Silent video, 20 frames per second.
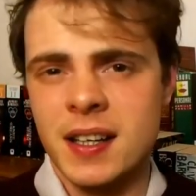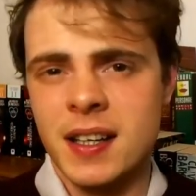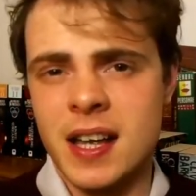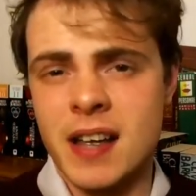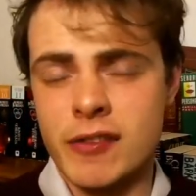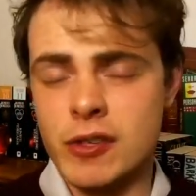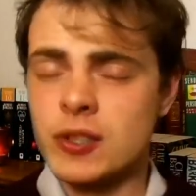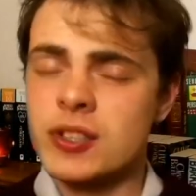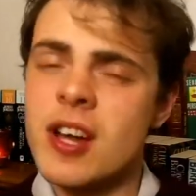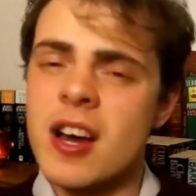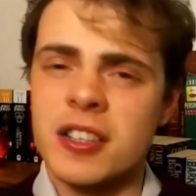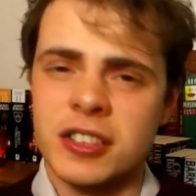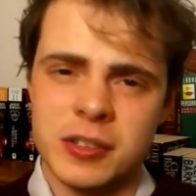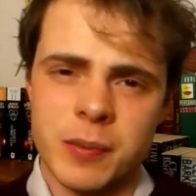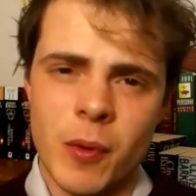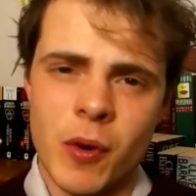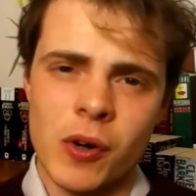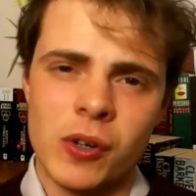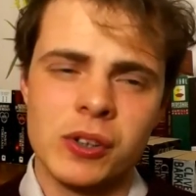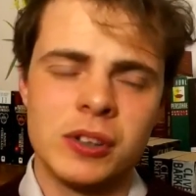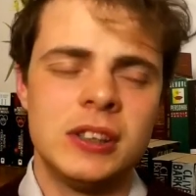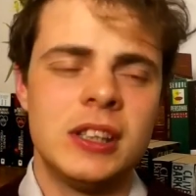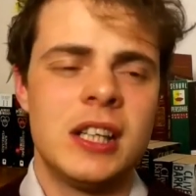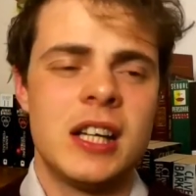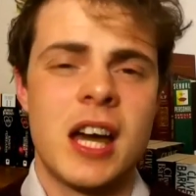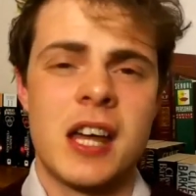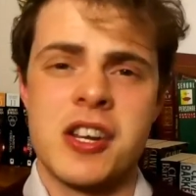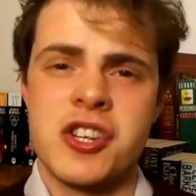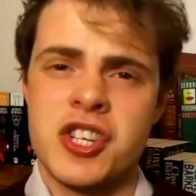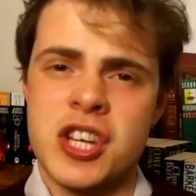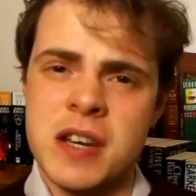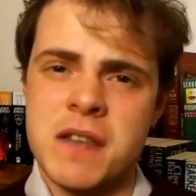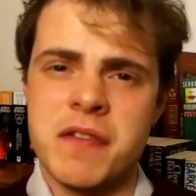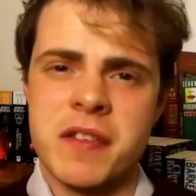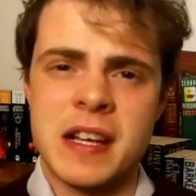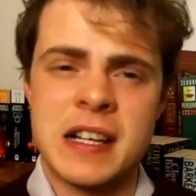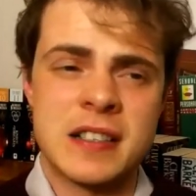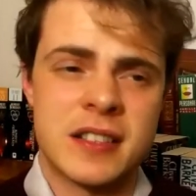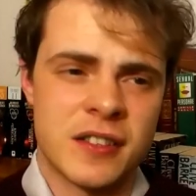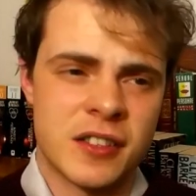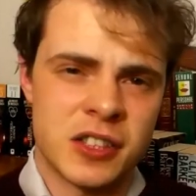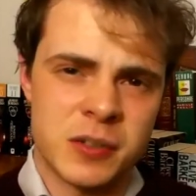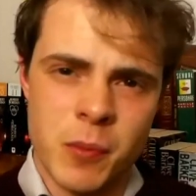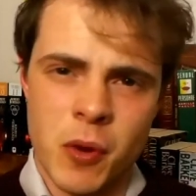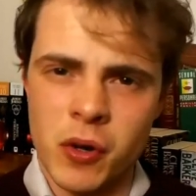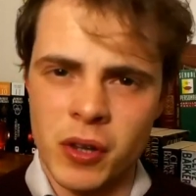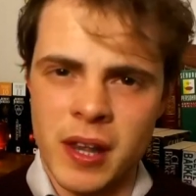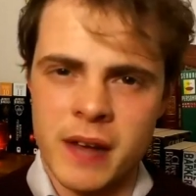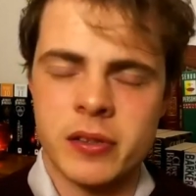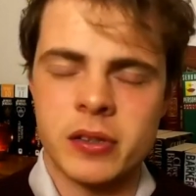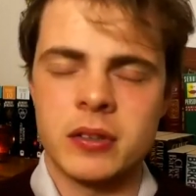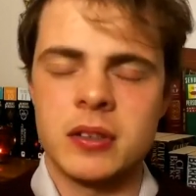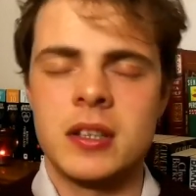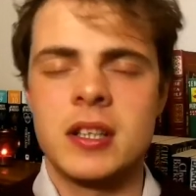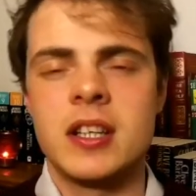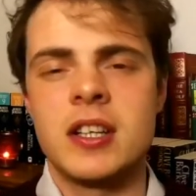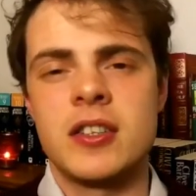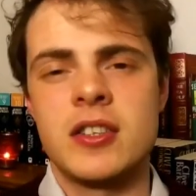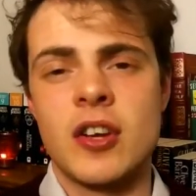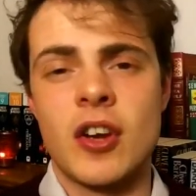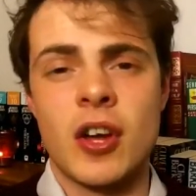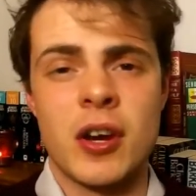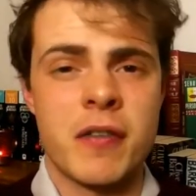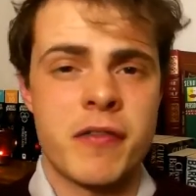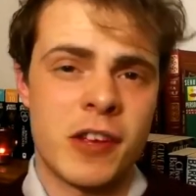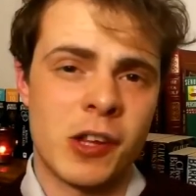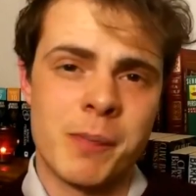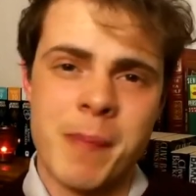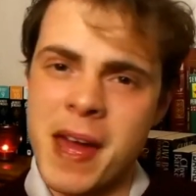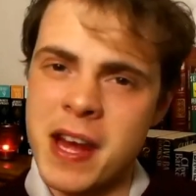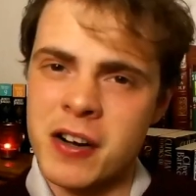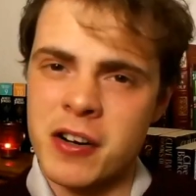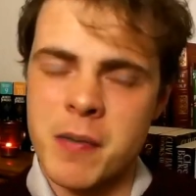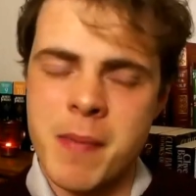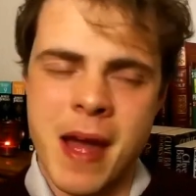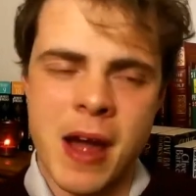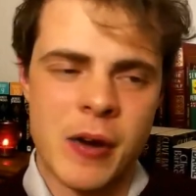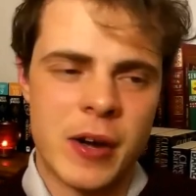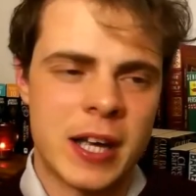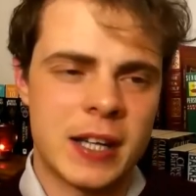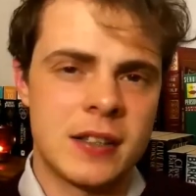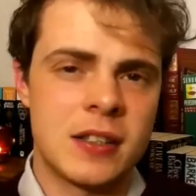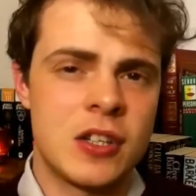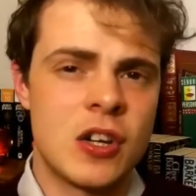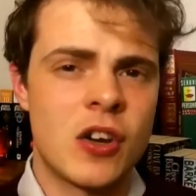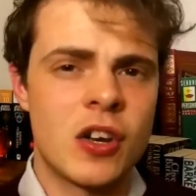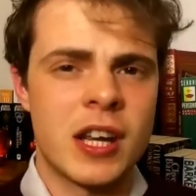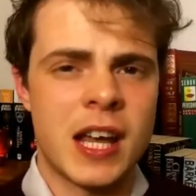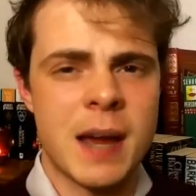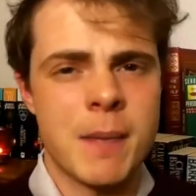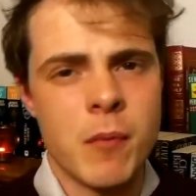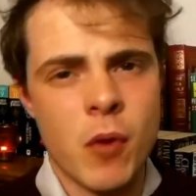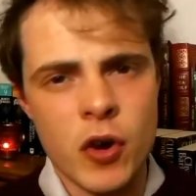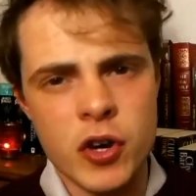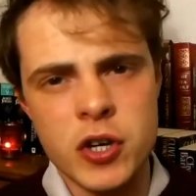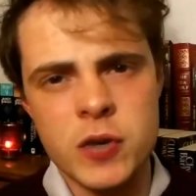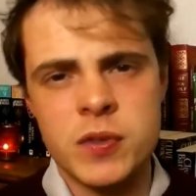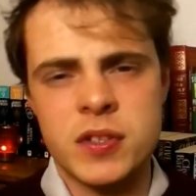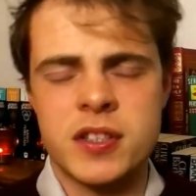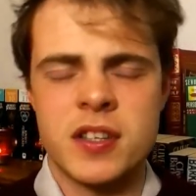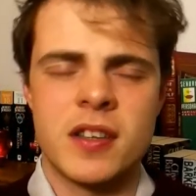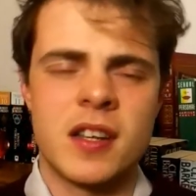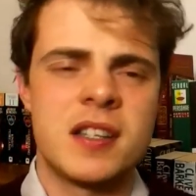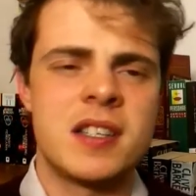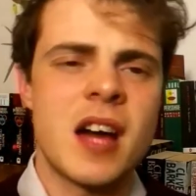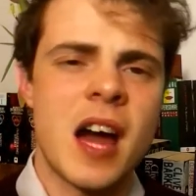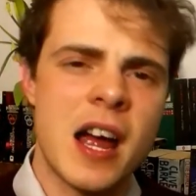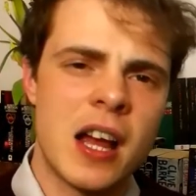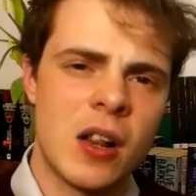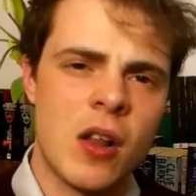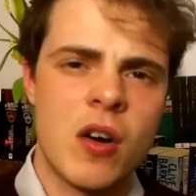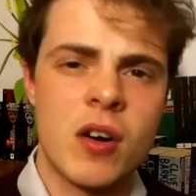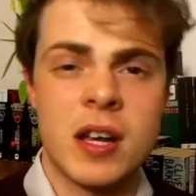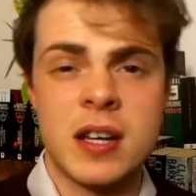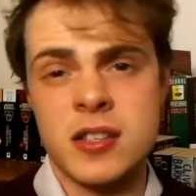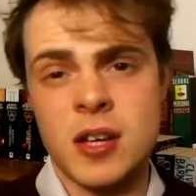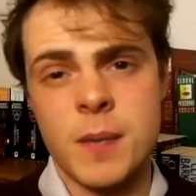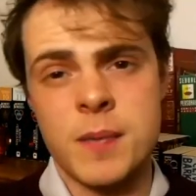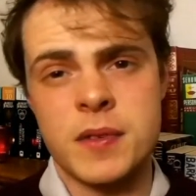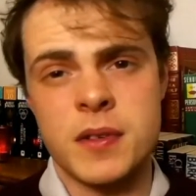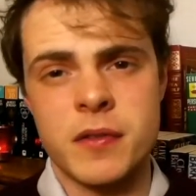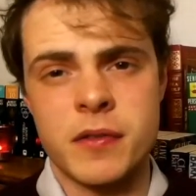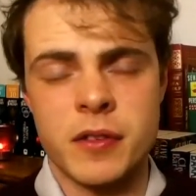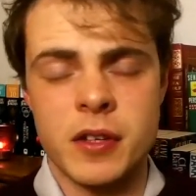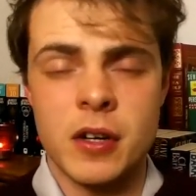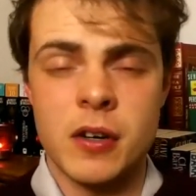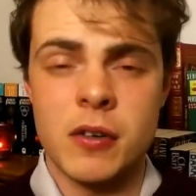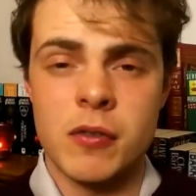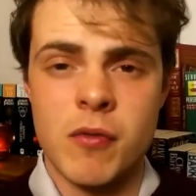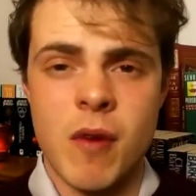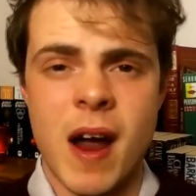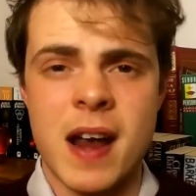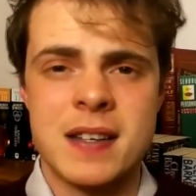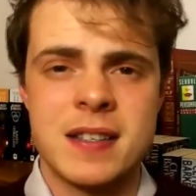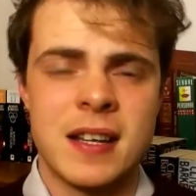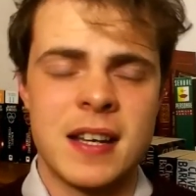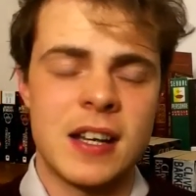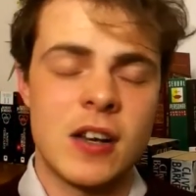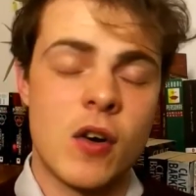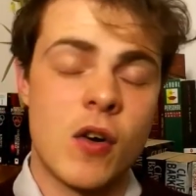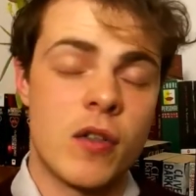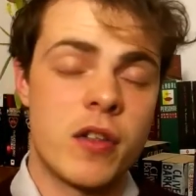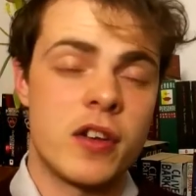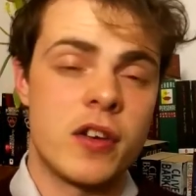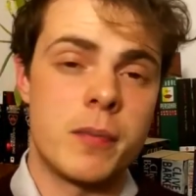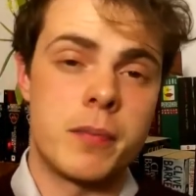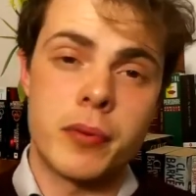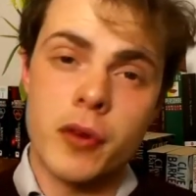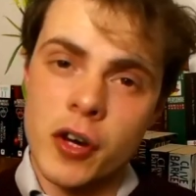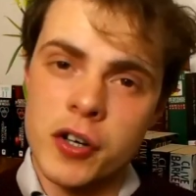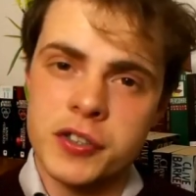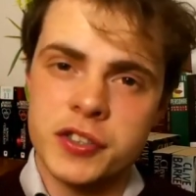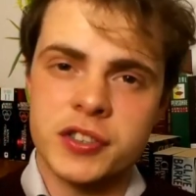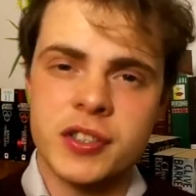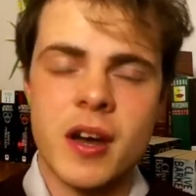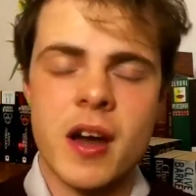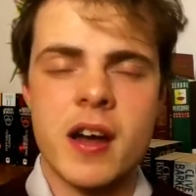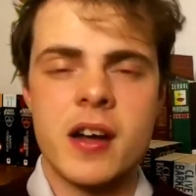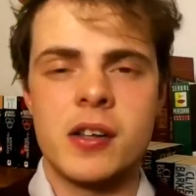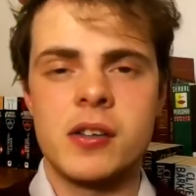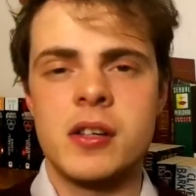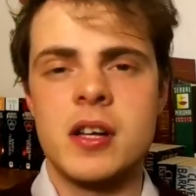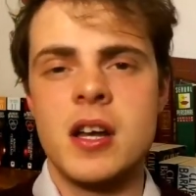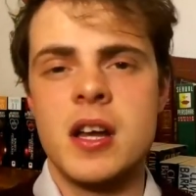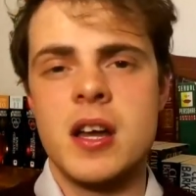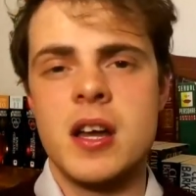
If you start small and achieve things at the small level, you're going to feel better about it, you're going to get more used to the dialogue in terms of writing or the prose style,